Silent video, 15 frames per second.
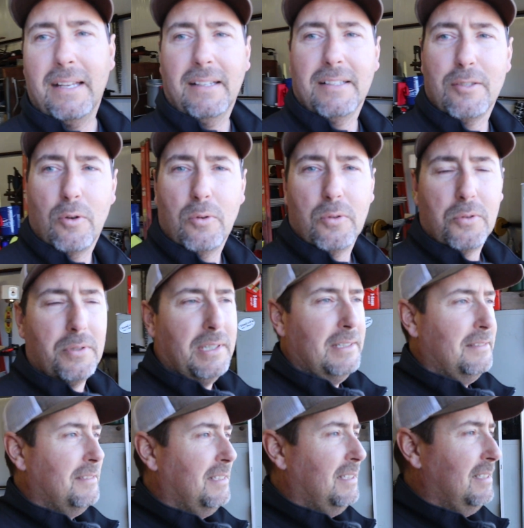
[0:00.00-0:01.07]
and it's old,
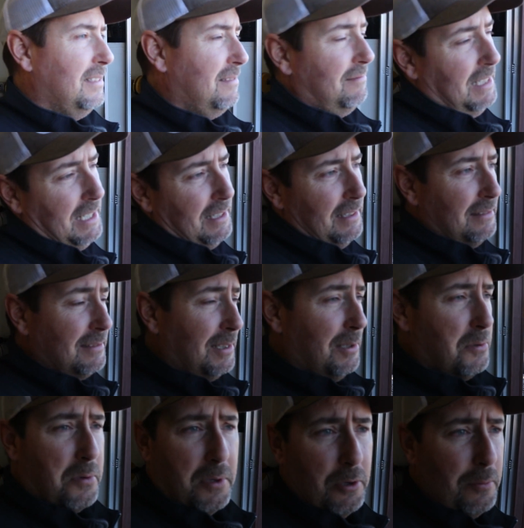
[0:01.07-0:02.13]
and I don't know,
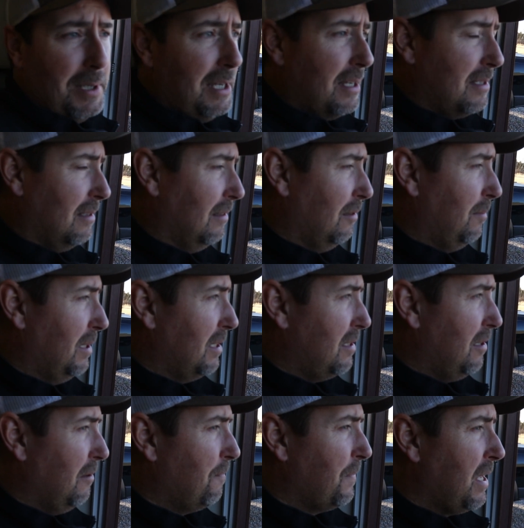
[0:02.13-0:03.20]
goes with OBS a little bit.
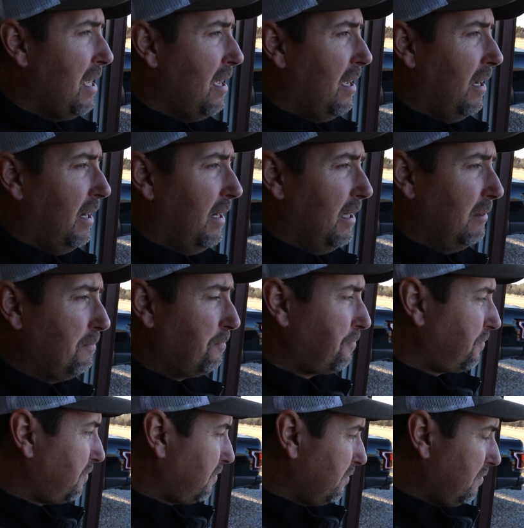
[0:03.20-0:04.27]
So
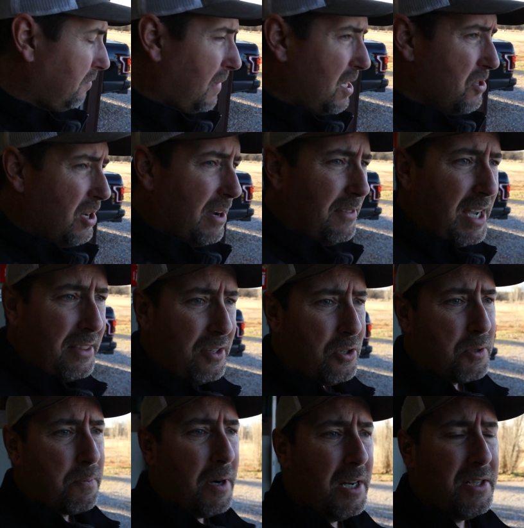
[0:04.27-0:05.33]
so I've got
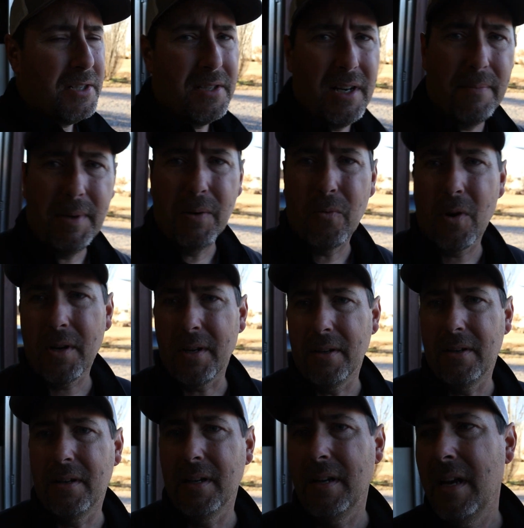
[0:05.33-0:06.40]
those projects that I've been working
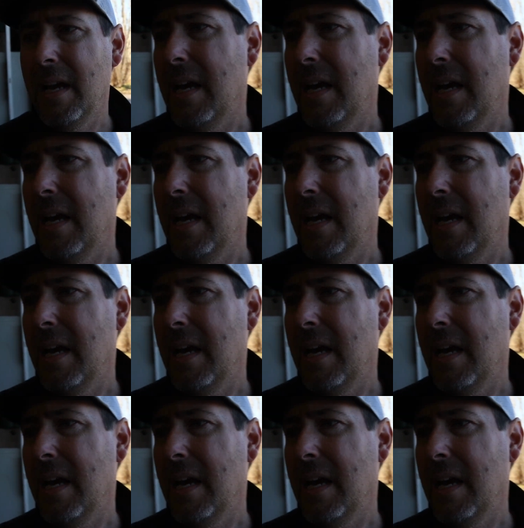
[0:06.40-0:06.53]
on,